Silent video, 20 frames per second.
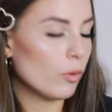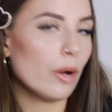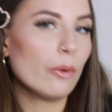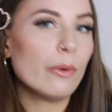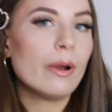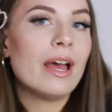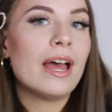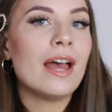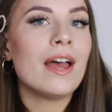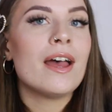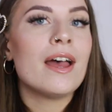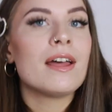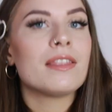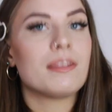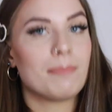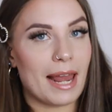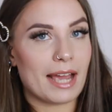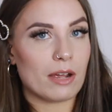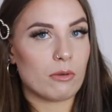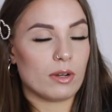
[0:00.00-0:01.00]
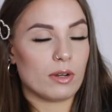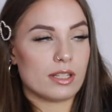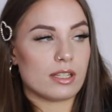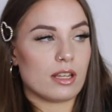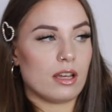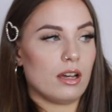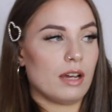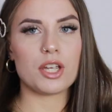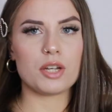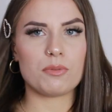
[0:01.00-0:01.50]
Well, the black ones
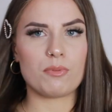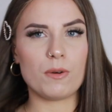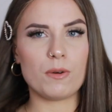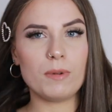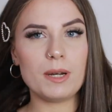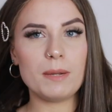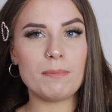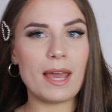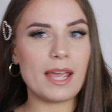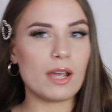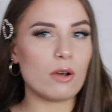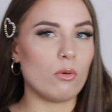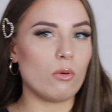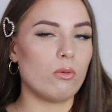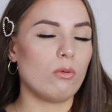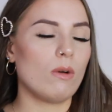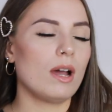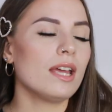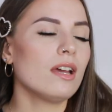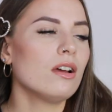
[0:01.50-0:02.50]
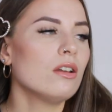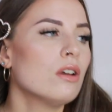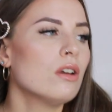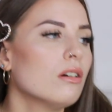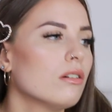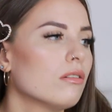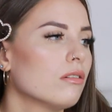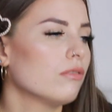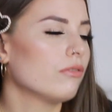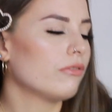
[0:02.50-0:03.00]
are. You'd probably pay quite a
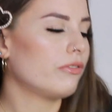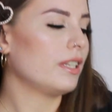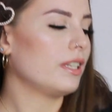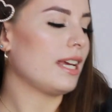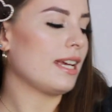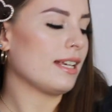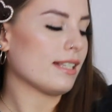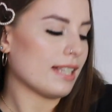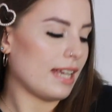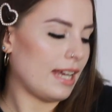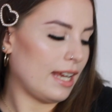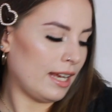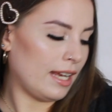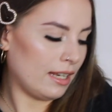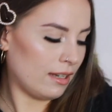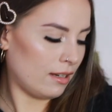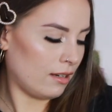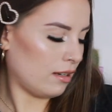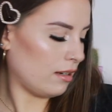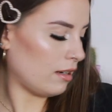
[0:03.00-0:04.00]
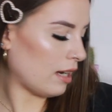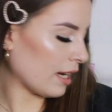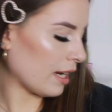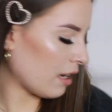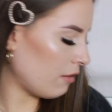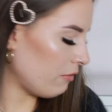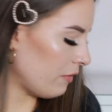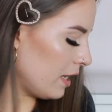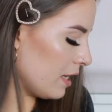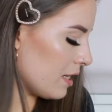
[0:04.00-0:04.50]
lot for this in
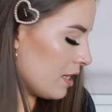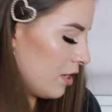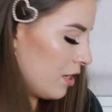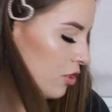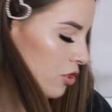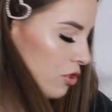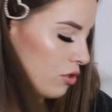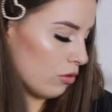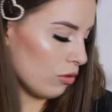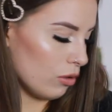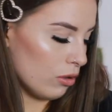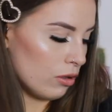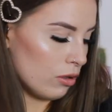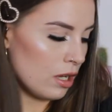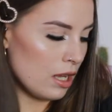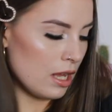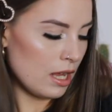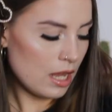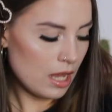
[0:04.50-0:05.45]
like a vintage store.